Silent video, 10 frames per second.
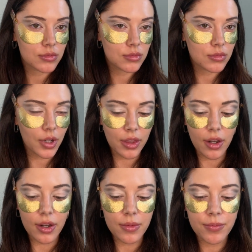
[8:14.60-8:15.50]
like
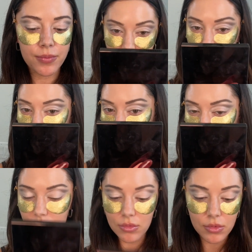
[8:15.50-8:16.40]
that.
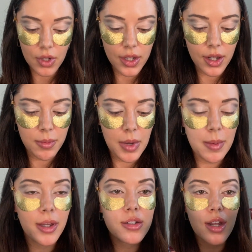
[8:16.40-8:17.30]
And then maybe
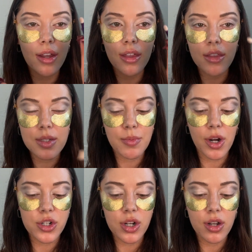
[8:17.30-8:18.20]
I'll take this brush